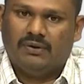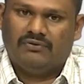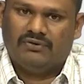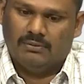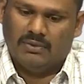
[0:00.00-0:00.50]
of
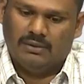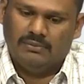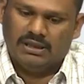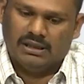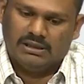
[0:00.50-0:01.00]
sigma,
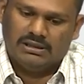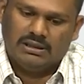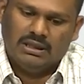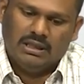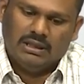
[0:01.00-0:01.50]
because
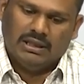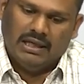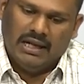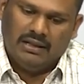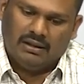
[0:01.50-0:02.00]
the
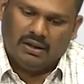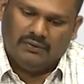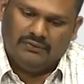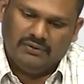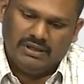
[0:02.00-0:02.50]
length
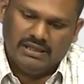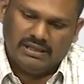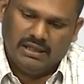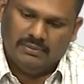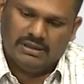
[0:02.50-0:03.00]
of these
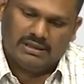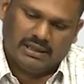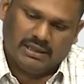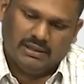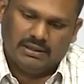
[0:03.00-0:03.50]
elements
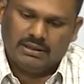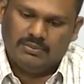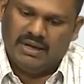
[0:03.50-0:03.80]
again